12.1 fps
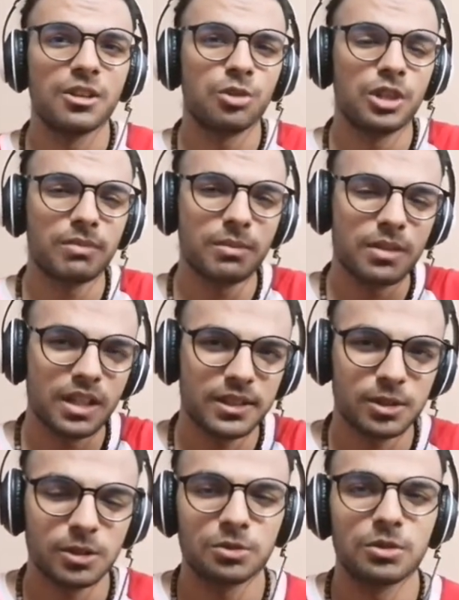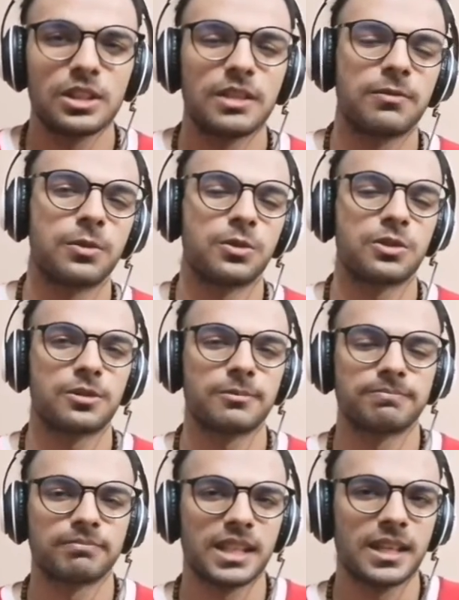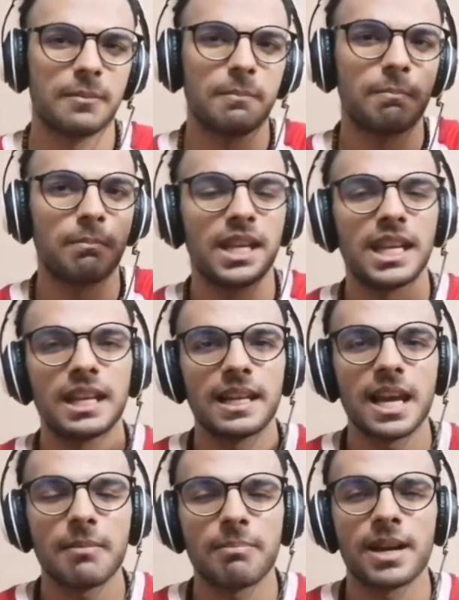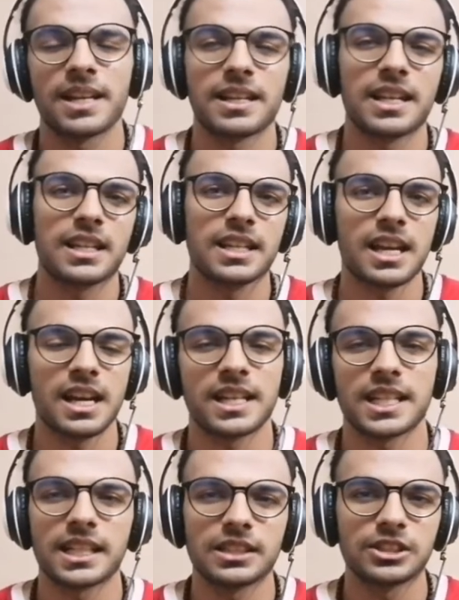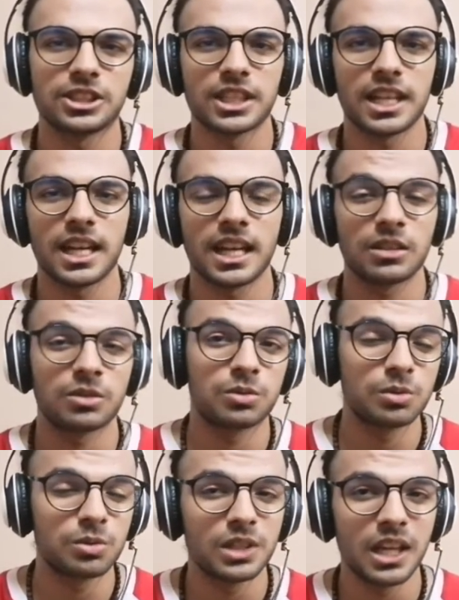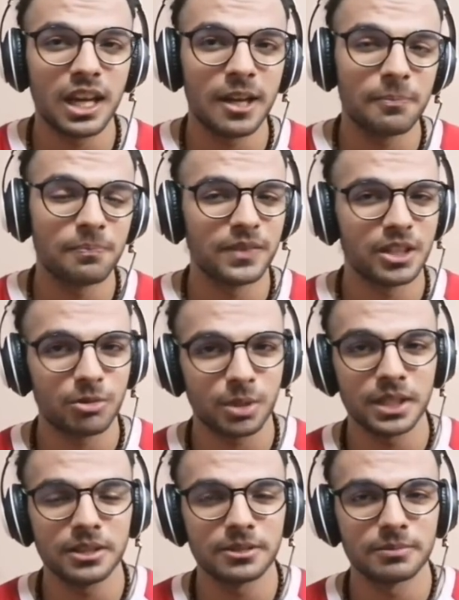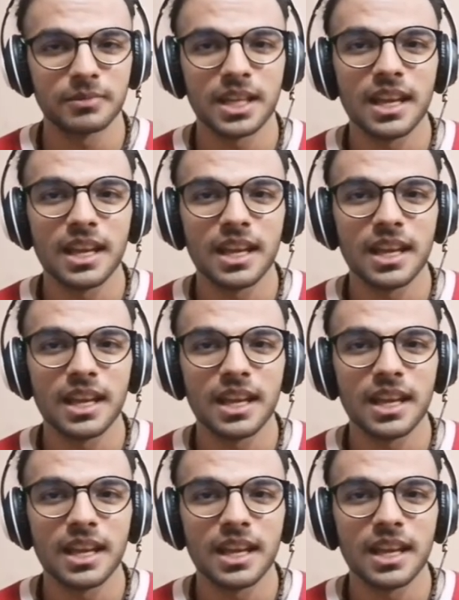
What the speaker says: Remember I told you the fruits. Mela, banana, arancia, anguria, right?